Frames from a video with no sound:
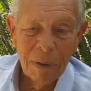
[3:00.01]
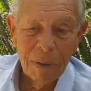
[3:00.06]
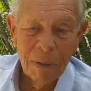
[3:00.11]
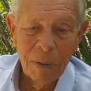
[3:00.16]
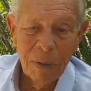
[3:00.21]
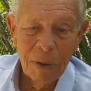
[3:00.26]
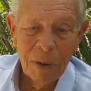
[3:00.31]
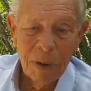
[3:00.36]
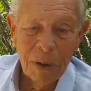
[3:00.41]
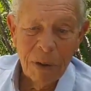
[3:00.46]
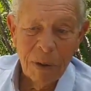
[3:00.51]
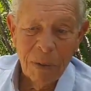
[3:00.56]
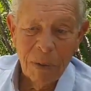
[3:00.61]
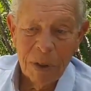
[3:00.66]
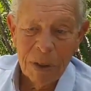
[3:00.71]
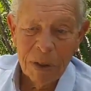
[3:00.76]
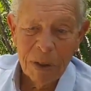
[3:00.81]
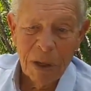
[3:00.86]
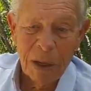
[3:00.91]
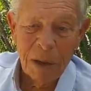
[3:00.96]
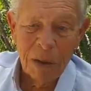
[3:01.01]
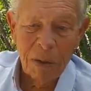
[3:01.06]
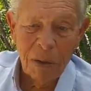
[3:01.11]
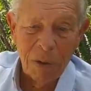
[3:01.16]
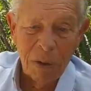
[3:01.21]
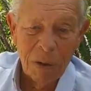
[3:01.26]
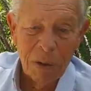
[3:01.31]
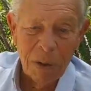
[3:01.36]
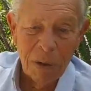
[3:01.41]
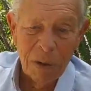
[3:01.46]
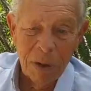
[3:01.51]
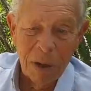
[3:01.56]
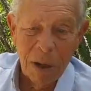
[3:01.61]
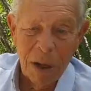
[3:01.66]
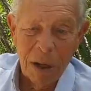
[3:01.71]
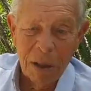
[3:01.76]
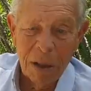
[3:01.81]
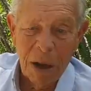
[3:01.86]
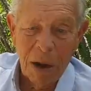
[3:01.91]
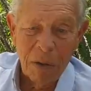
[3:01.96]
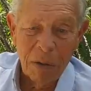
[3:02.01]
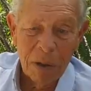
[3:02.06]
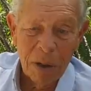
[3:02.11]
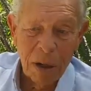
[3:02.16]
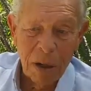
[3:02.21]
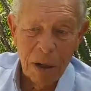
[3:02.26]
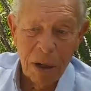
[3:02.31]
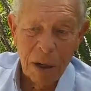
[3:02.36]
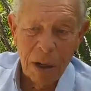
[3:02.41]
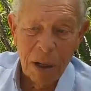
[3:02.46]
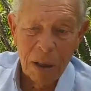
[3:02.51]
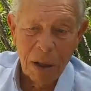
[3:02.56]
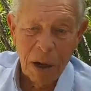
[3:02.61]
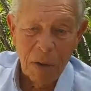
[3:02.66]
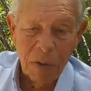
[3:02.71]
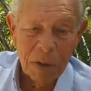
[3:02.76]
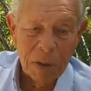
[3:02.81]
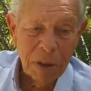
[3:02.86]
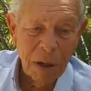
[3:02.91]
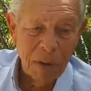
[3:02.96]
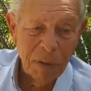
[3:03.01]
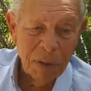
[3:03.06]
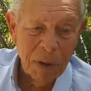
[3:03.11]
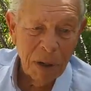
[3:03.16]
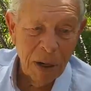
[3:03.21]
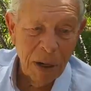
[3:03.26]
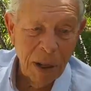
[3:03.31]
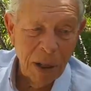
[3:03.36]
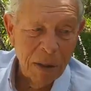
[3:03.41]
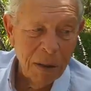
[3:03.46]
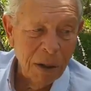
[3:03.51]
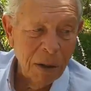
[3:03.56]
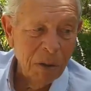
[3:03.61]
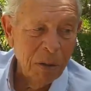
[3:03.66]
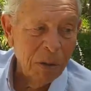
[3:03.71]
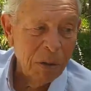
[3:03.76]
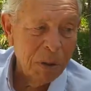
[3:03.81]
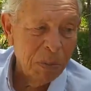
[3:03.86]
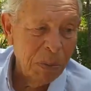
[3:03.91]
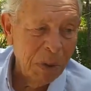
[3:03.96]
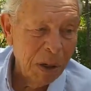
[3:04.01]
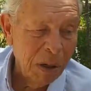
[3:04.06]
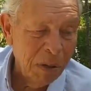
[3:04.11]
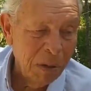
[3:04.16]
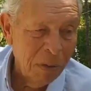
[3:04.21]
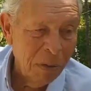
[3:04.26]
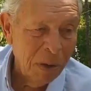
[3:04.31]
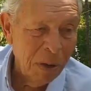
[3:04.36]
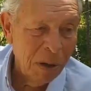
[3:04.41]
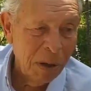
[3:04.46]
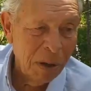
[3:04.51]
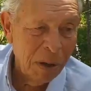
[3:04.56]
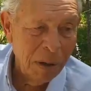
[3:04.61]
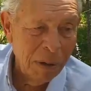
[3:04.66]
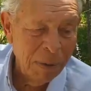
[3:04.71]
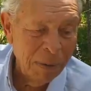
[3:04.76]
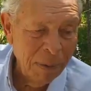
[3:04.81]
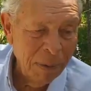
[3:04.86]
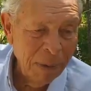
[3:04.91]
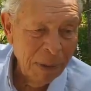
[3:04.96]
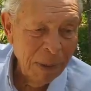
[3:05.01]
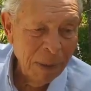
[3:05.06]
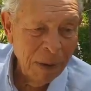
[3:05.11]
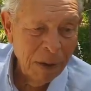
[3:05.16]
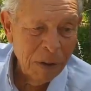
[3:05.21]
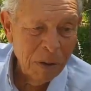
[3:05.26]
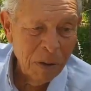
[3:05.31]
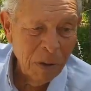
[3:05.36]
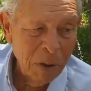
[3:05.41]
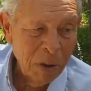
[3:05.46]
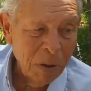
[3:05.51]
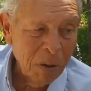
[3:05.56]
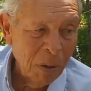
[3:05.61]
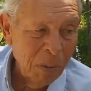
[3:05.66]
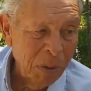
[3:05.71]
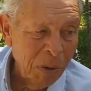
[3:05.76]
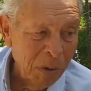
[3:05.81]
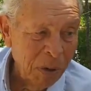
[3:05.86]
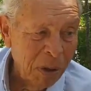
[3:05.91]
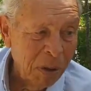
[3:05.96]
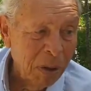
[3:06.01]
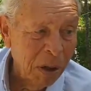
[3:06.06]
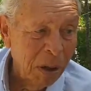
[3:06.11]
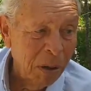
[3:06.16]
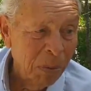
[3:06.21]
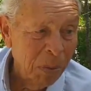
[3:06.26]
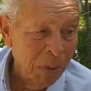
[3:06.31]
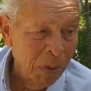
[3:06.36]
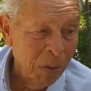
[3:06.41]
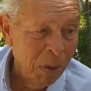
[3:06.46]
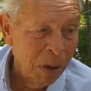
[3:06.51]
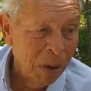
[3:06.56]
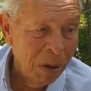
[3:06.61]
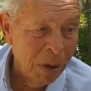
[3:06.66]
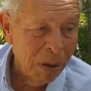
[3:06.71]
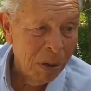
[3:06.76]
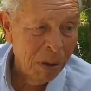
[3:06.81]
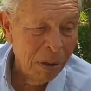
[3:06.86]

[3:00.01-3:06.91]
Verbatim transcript: we were scheduled eight hours eight hours after landing to speak to the Jewish community in Munich.